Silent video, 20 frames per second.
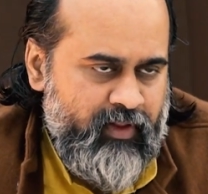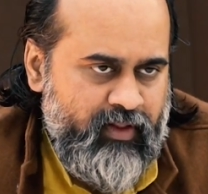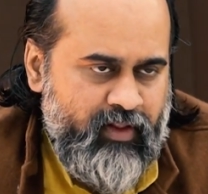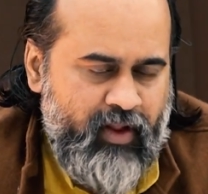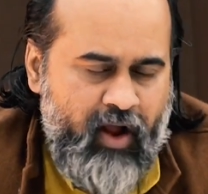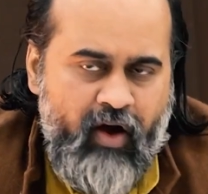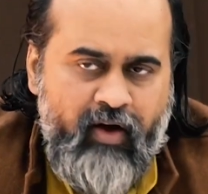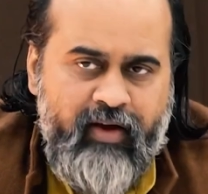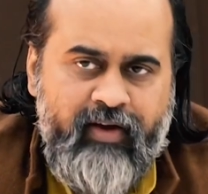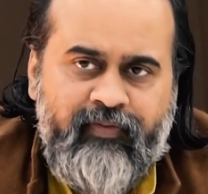
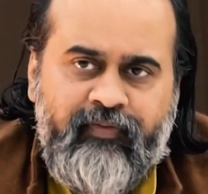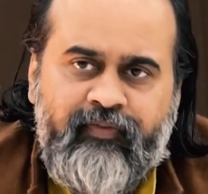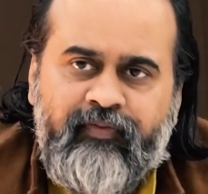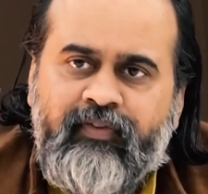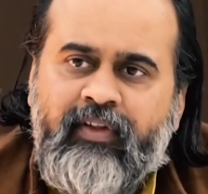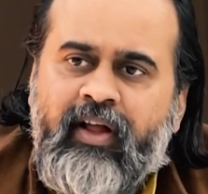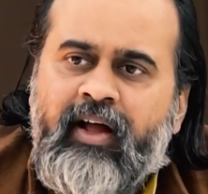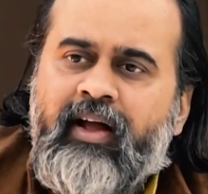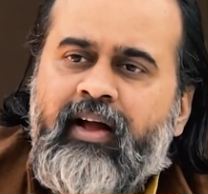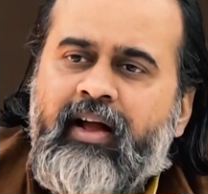Now if
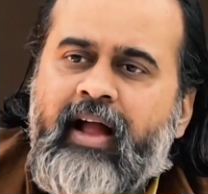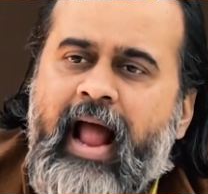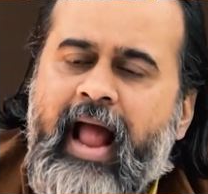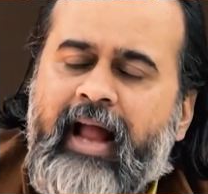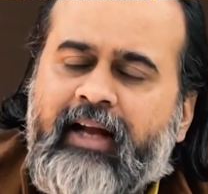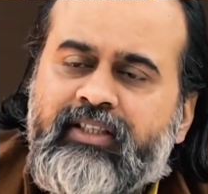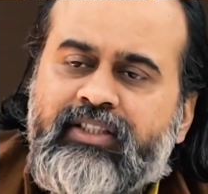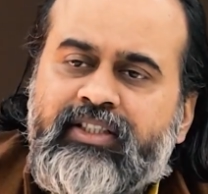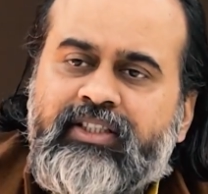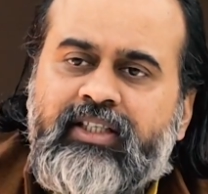the
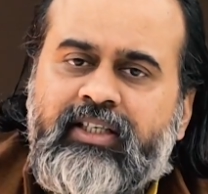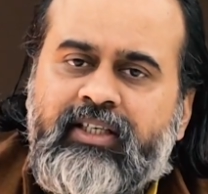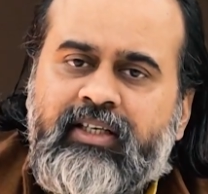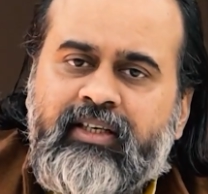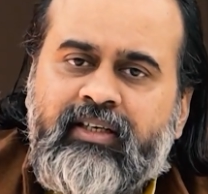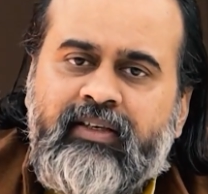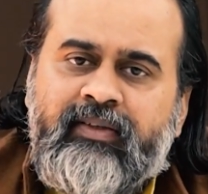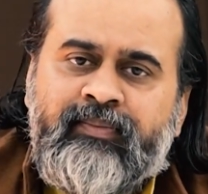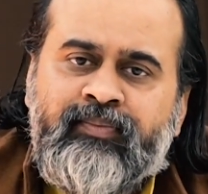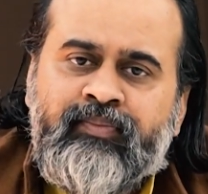
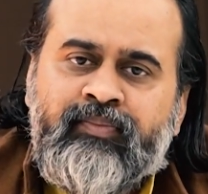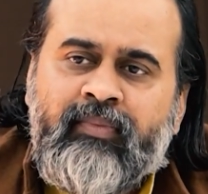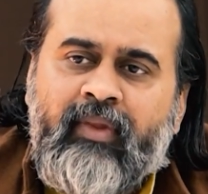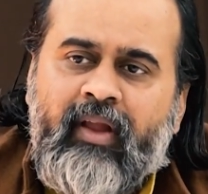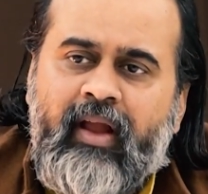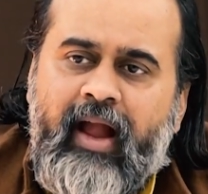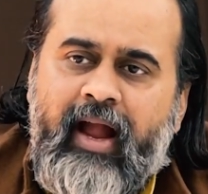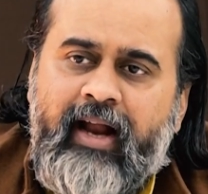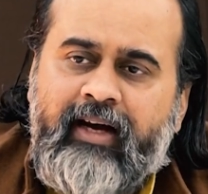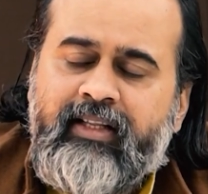action
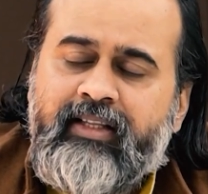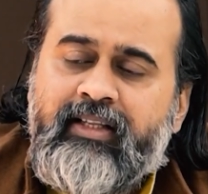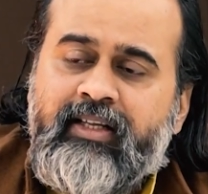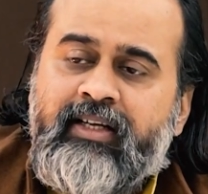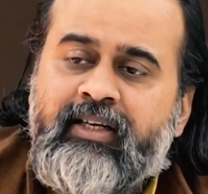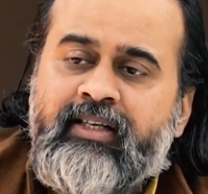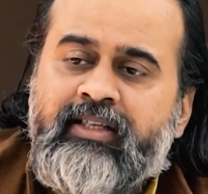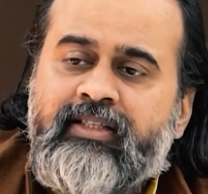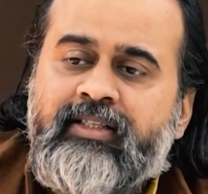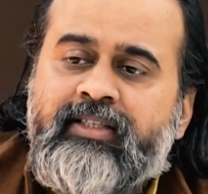and
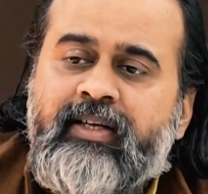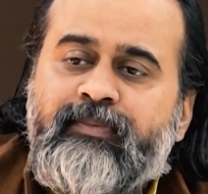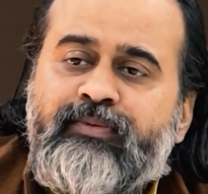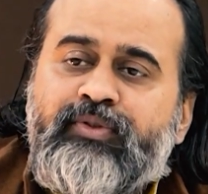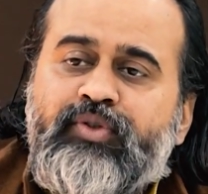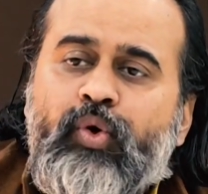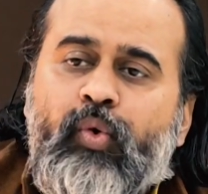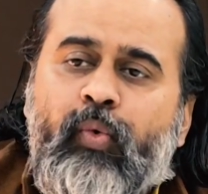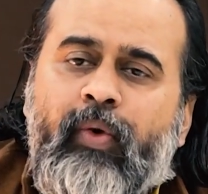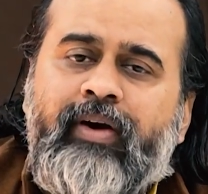the
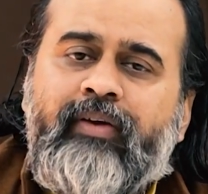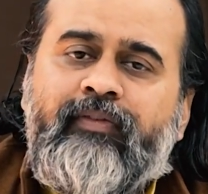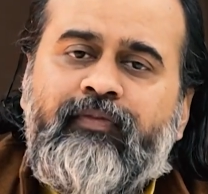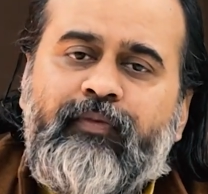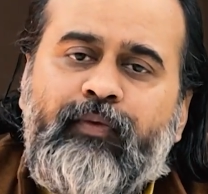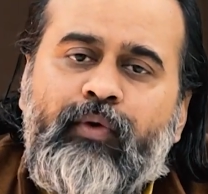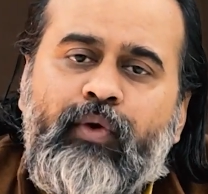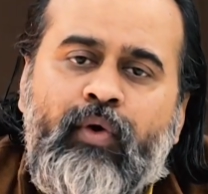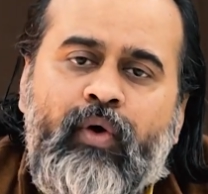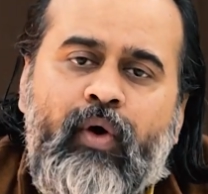subsequent
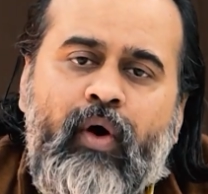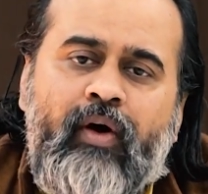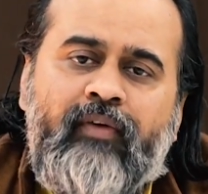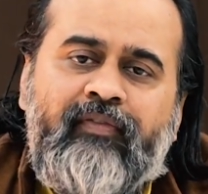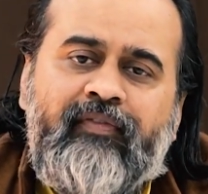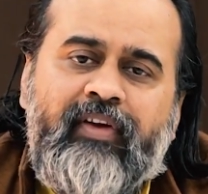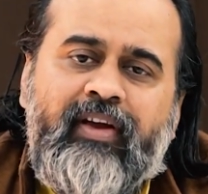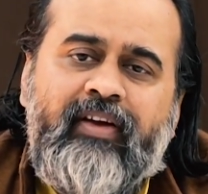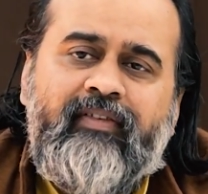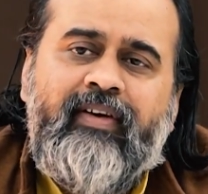flow
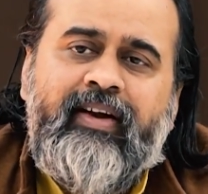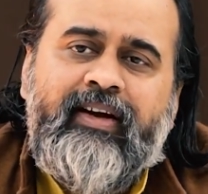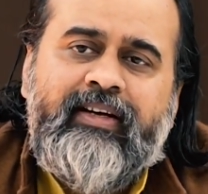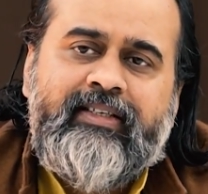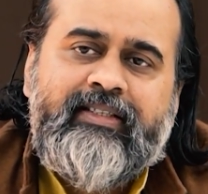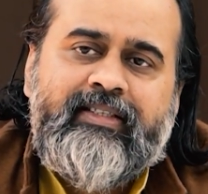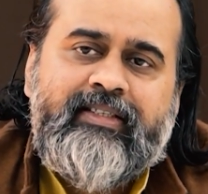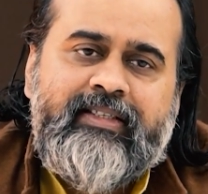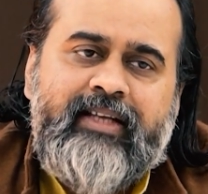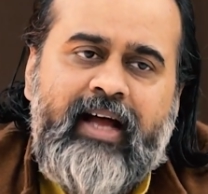of
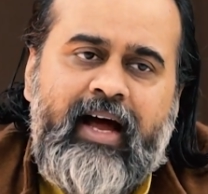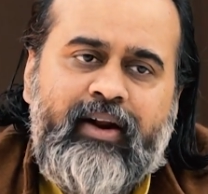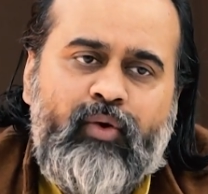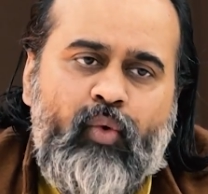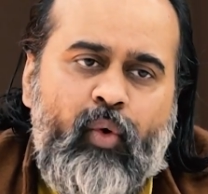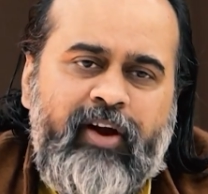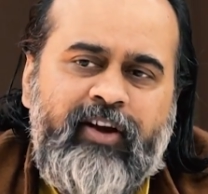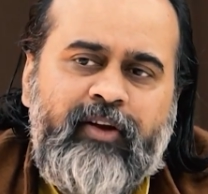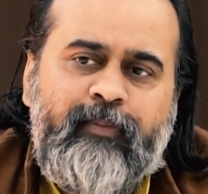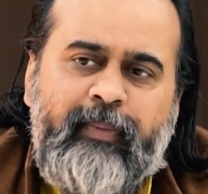events are
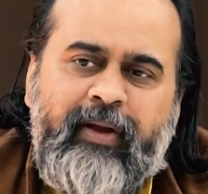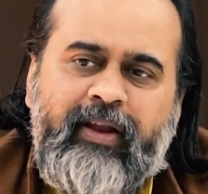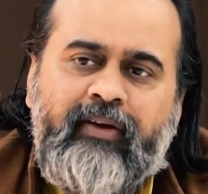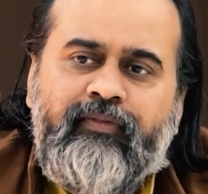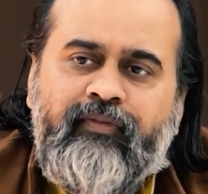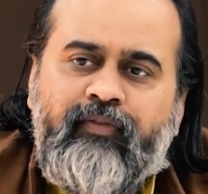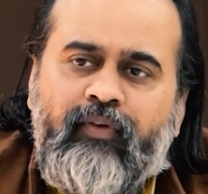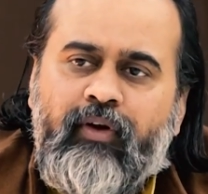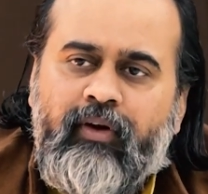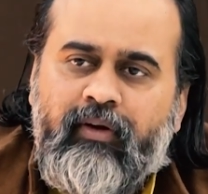quite
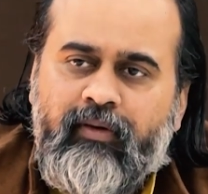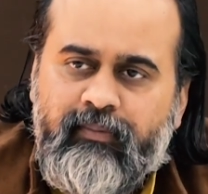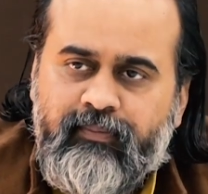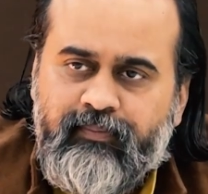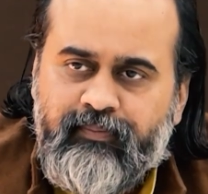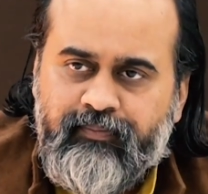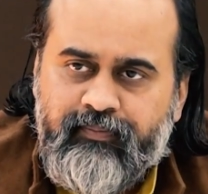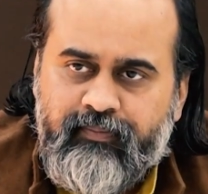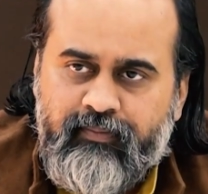painful,